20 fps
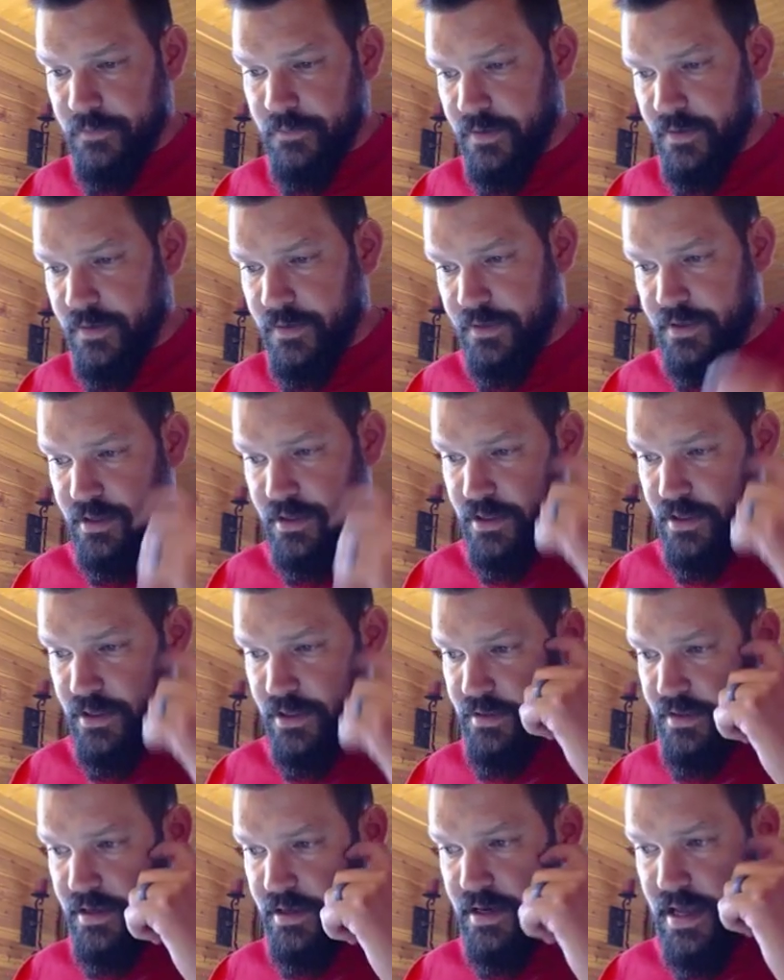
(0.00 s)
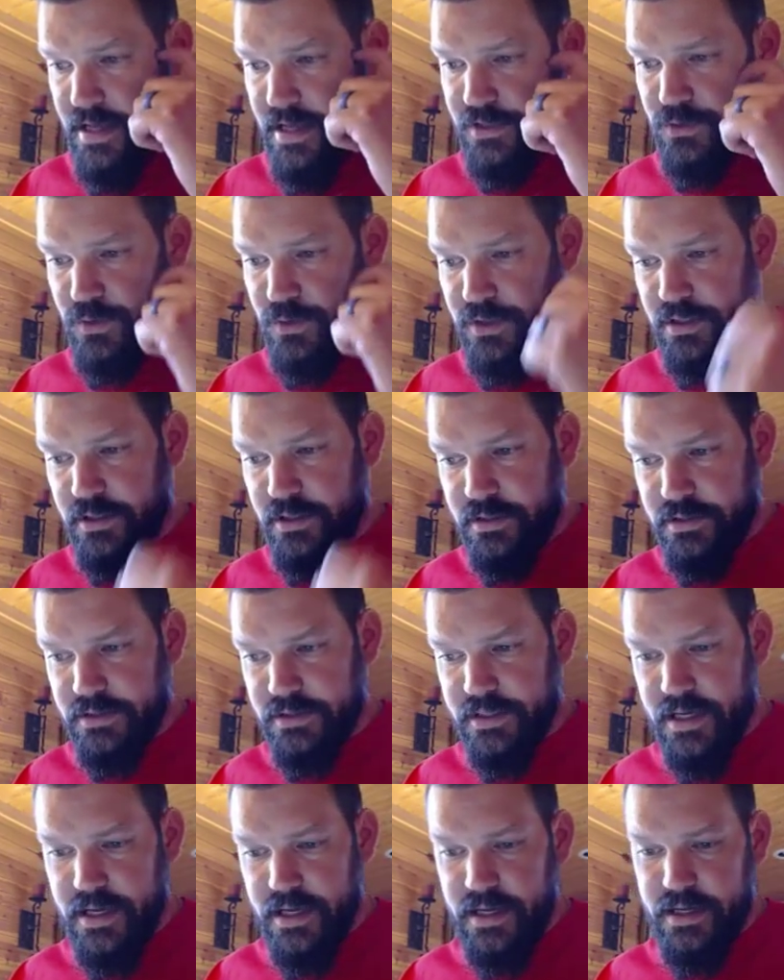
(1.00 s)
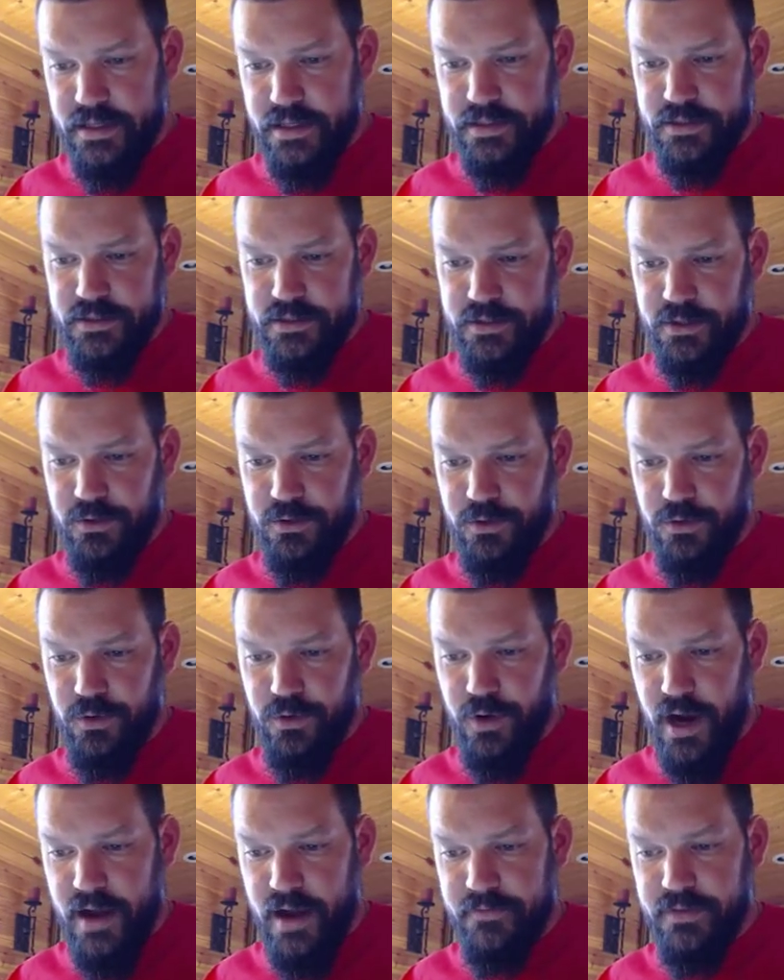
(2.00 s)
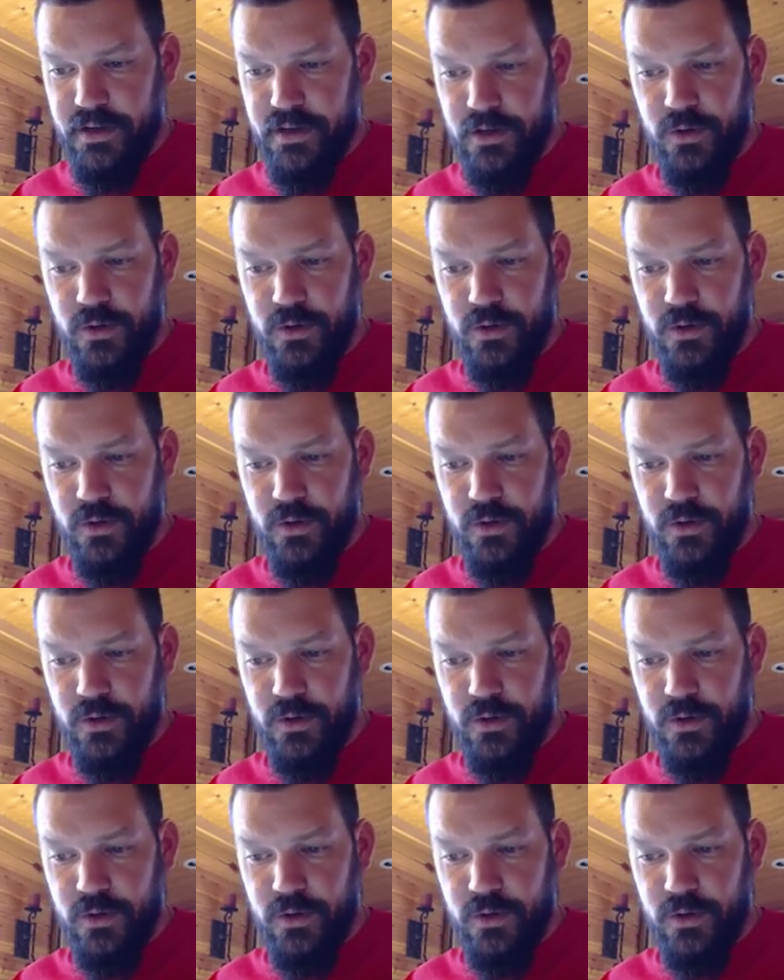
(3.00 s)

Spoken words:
The next one says to